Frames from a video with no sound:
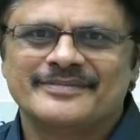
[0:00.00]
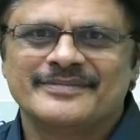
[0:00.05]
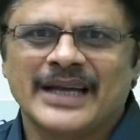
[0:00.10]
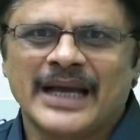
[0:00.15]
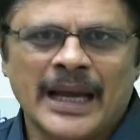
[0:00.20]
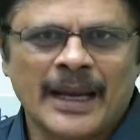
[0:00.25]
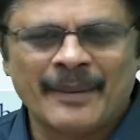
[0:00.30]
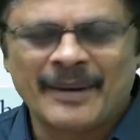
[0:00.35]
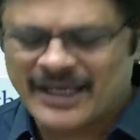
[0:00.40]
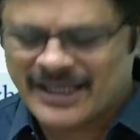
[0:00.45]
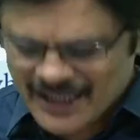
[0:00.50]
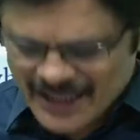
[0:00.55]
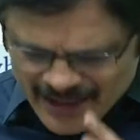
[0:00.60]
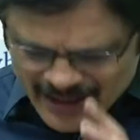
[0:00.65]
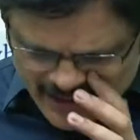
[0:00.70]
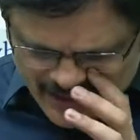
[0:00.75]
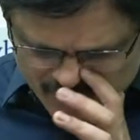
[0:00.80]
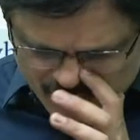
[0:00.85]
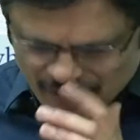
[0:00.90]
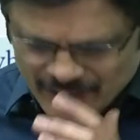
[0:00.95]
Am I clear?
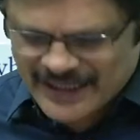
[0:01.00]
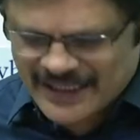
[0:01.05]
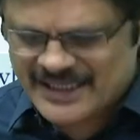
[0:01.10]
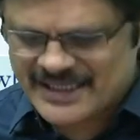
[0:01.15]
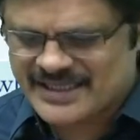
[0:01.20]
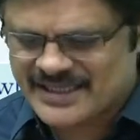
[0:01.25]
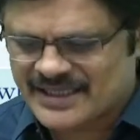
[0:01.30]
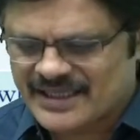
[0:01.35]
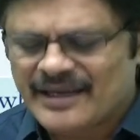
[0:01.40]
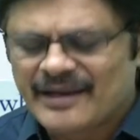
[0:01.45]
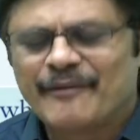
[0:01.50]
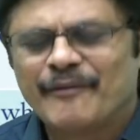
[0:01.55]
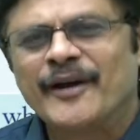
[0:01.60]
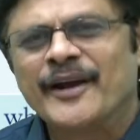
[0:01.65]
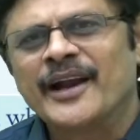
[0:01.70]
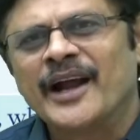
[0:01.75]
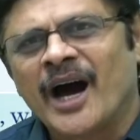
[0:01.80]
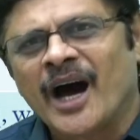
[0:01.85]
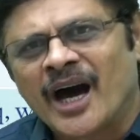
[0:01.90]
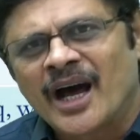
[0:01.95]
So that is it.
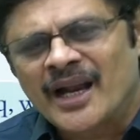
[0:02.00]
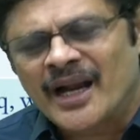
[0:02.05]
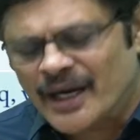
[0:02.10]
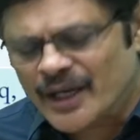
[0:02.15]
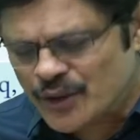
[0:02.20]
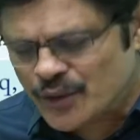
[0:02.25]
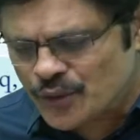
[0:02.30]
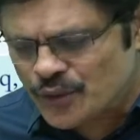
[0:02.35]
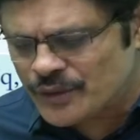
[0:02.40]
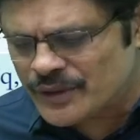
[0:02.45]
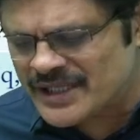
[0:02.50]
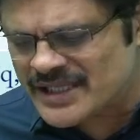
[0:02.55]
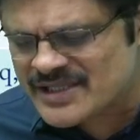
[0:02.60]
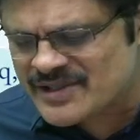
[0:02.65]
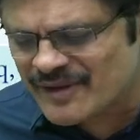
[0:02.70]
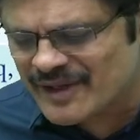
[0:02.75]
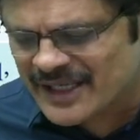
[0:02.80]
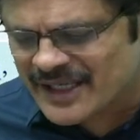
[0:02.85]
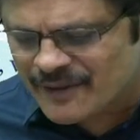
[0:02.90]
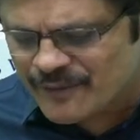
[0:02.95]
When all are true, this
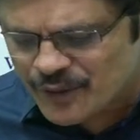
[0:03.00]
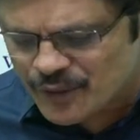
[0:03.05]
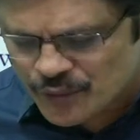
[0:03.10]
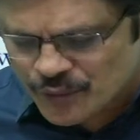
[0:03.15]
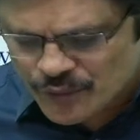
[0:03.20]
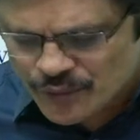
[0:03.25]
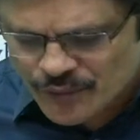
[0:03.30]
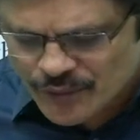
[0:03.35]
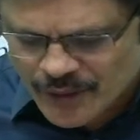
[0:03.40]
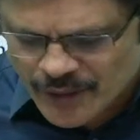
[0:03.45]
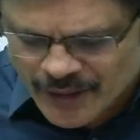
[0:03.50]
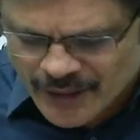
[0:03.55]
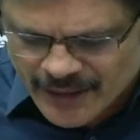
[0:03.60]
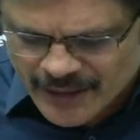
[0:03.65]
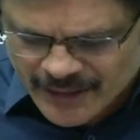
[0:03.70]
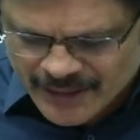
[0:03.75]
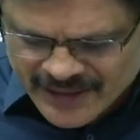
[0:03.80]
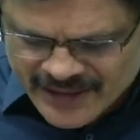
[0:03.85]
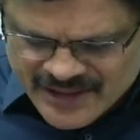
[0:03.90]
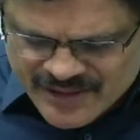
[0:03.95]
will give you,
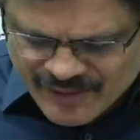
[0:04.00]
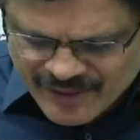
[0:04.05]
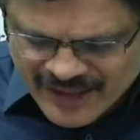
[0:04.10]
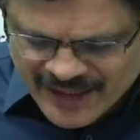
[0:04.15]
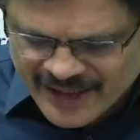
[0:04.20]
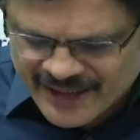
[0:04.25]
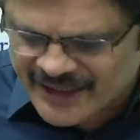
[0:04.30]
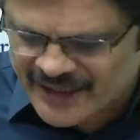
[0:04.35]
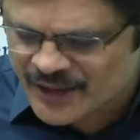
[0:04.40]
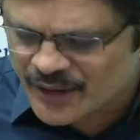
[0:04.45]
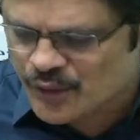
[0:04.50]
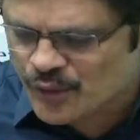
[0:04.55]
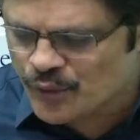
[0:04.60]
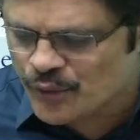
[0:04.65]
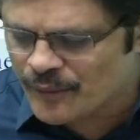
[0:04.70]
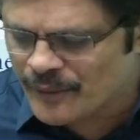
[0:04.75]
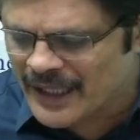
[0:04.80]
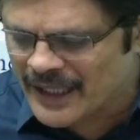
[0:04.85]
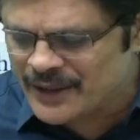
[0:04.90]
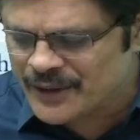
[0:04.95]
this will return
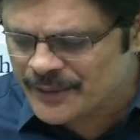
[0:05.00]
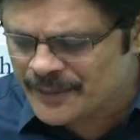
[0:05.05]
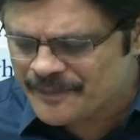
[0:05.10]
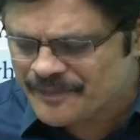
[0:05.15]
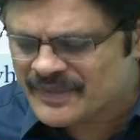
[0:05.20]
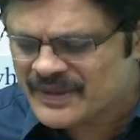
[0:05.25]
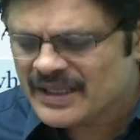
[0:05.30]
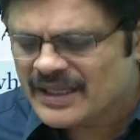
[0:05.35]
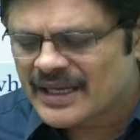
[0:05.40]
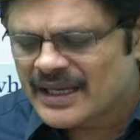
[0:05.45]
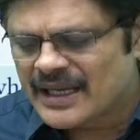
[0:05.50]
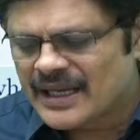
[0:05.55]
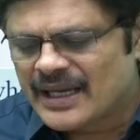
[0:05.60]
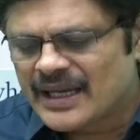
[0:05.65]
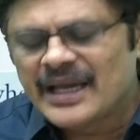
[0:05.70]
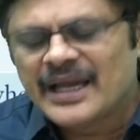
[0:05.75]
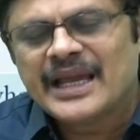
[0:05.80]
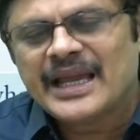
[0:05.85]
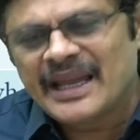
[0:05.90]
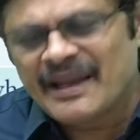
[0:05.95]
true value.
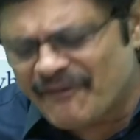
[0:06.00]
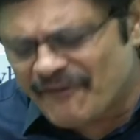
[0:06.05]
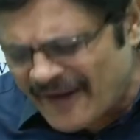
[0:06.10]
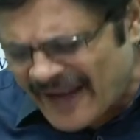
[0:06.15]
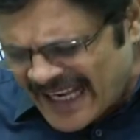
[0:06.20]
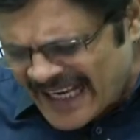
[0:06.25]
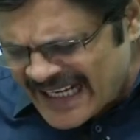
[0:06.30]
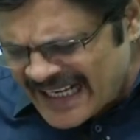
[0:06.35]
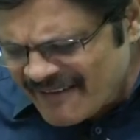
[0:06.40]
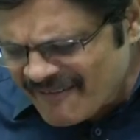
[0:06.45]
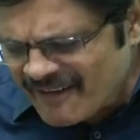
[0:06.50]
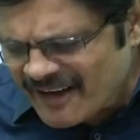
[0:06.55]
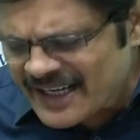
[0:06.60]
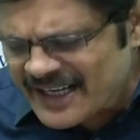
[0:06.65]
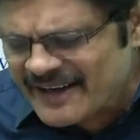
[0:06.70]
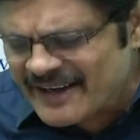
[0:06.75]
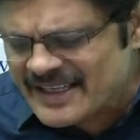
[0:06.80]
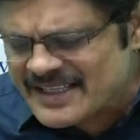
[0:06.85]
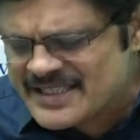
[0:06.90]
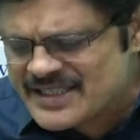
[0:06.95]
If any one
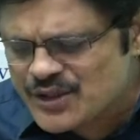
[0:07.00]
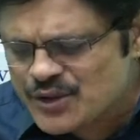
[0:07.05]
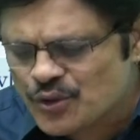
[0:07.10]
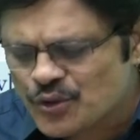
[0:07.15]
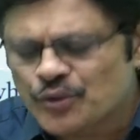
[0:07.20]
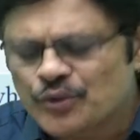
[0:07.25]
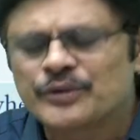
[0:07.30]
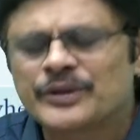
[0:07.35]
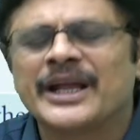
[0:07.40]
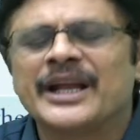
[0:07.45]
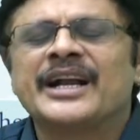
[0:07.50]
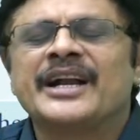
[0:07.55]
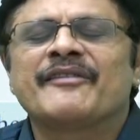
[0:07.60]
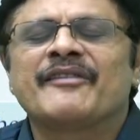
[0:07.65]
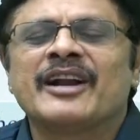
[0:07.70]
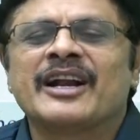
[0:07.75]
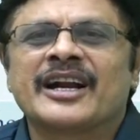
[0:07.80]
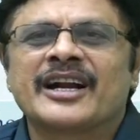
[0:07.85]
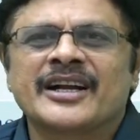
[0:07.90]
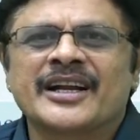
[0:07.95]
is true, then it
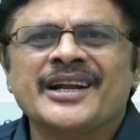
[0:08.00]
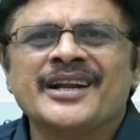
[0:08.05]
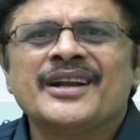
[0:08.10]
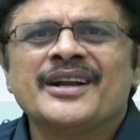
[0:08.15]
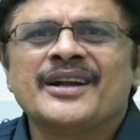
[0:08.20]
will return